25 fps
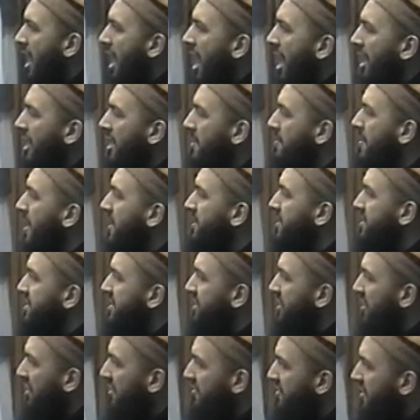and the
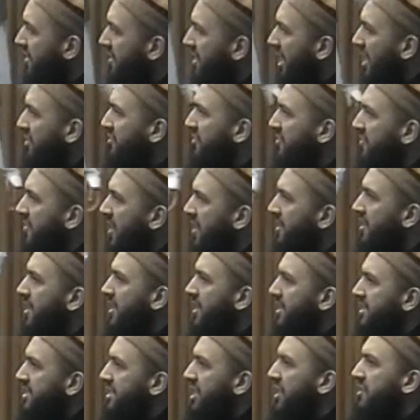majesty of the night of Qadr
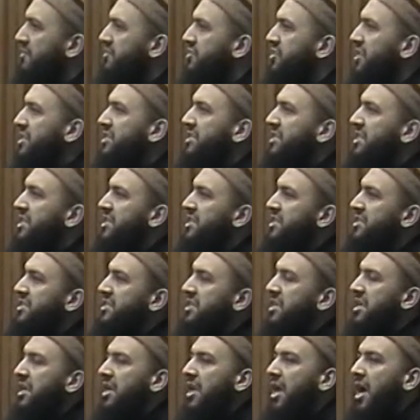itself. Just in this
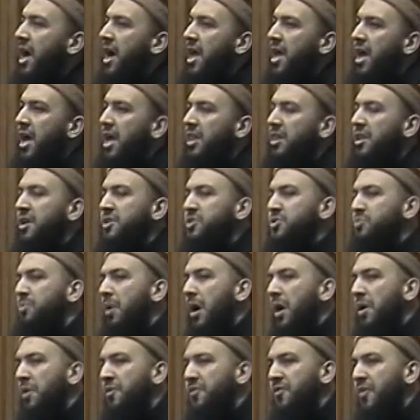single ayah, Allah
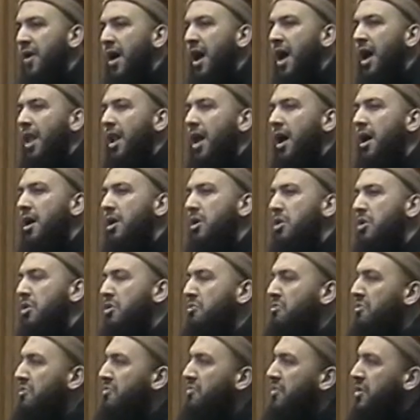subhanahu wa ta'ala
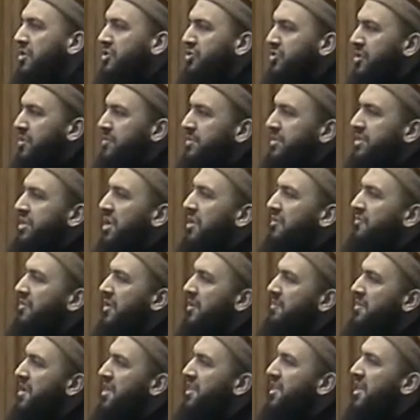refers to Himself
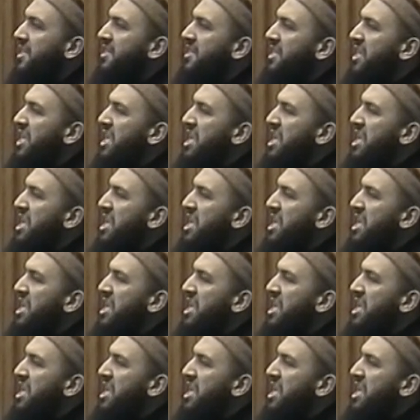immediately,